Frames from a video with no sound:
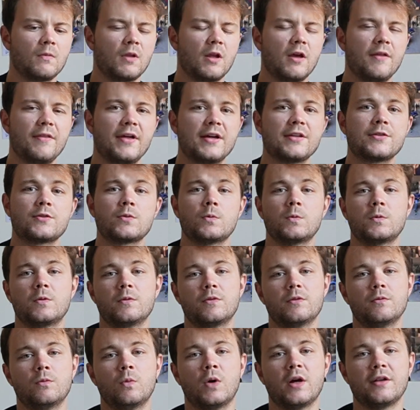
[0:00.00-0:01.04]
And that's sort of
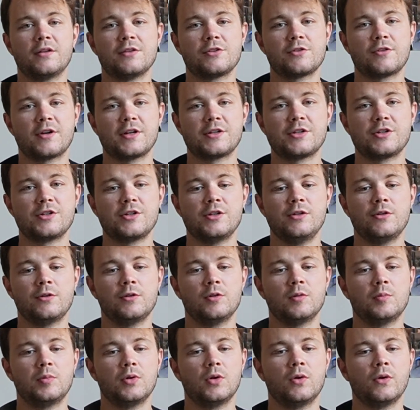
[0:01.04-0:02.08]
the one strategy you can
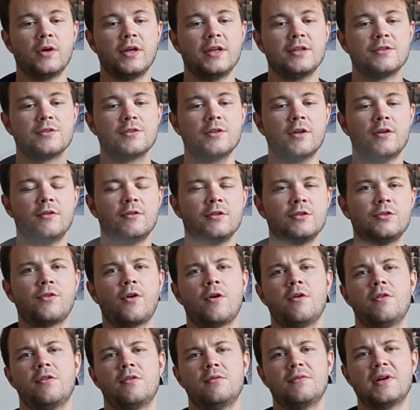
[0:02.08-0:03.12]
deploy. It's known as
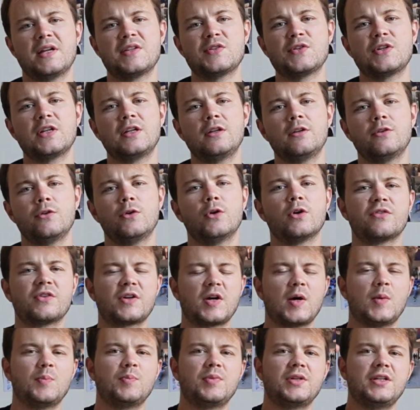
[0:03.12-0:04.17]
growth investing. You look for
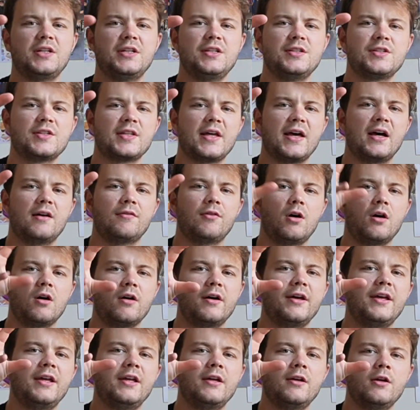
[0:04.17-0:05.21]
companies that have
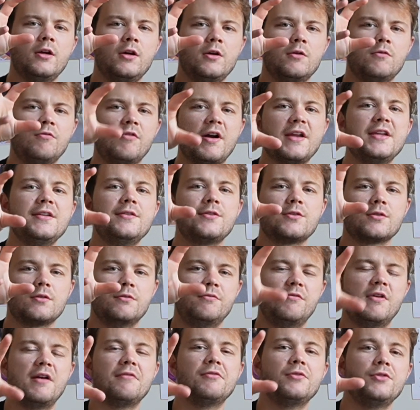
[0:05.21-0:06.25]
high rates of
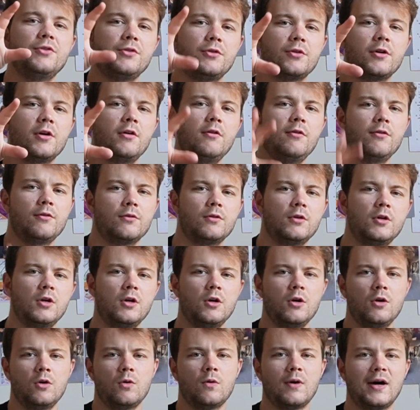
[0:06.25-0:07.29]
revenue growth,
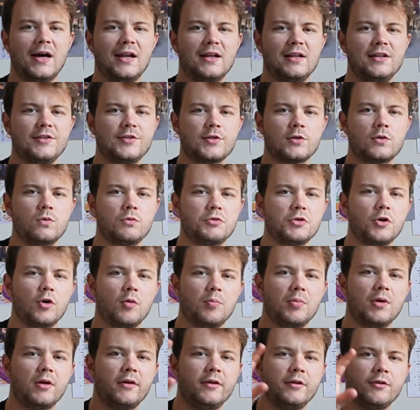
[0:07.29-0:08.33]
what analysts call
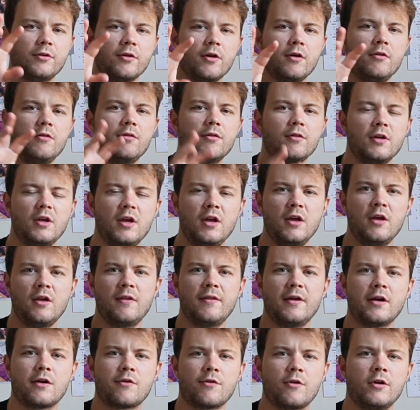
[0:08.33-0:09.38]
top-line growth.
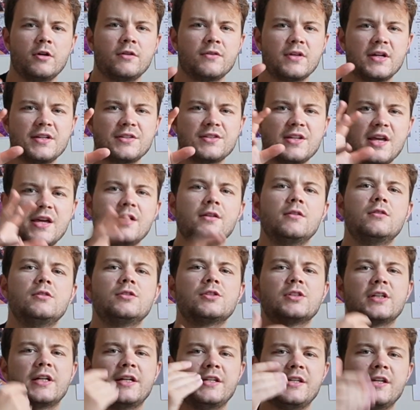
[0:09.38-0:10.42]
They're growing their sales
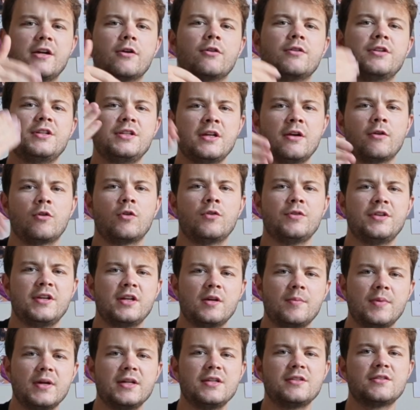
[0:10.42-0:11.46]
on a year-on-year
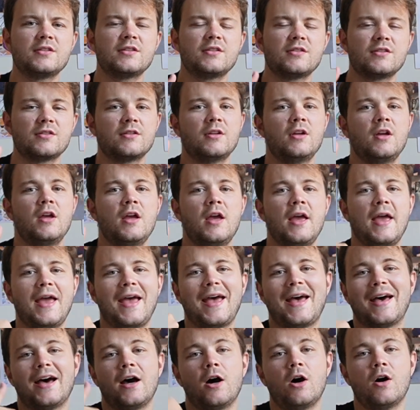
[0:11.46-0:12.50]
basis
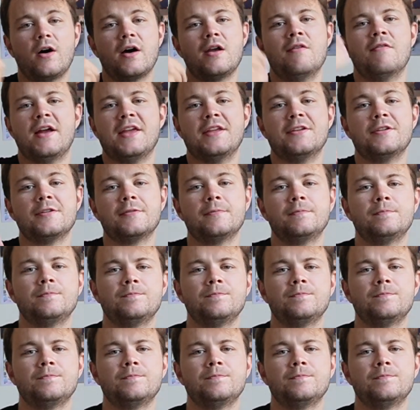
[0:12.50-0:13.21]
at a high rate.